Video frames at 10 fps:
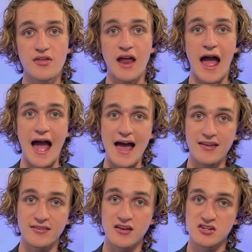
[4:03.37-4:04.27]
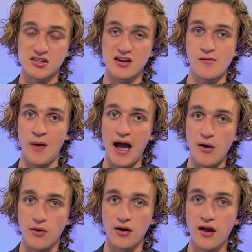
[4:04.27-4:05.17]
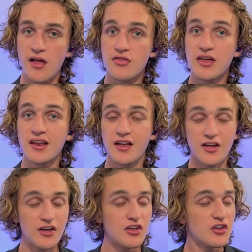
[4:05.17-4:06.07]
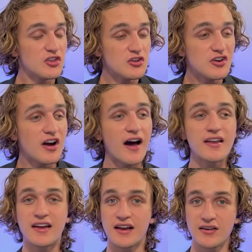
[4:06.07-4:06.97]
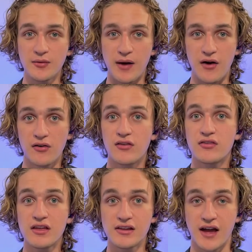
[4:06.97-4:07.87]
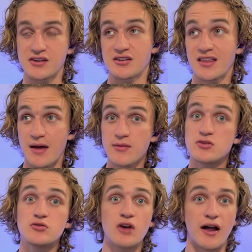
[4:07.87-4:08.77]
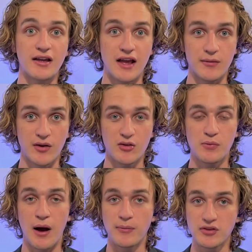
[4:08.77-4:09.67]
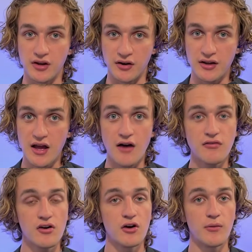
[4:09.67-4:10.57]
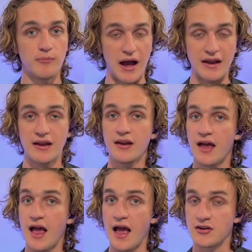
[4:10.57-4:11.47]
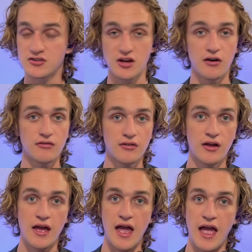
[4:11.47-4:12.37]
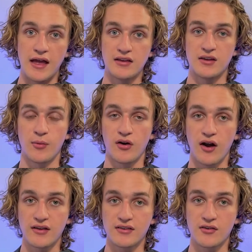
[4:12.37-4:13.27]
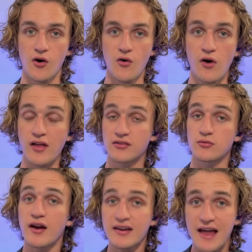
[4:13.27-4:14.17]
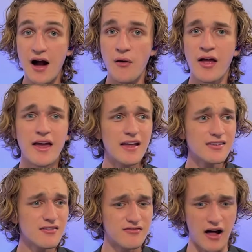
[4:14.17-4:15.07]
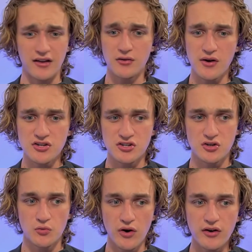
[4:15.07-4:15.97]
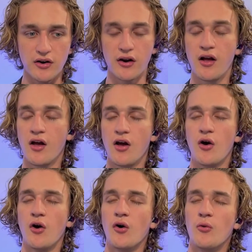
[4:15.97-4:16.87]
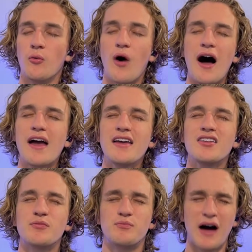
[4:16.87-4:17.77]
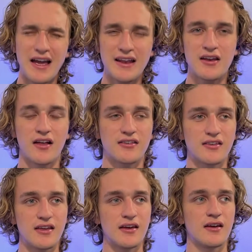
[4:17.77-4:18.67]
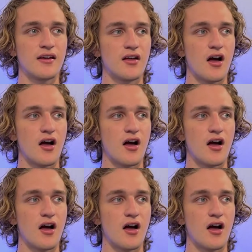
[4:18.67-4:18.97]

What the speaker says: that has legislative power, then you got to care about the election. And that means you got to care about the popularity of Biden and yourself and Democrats as a whole. And so right now, it's a valid question to wonder, why is Biden not seeing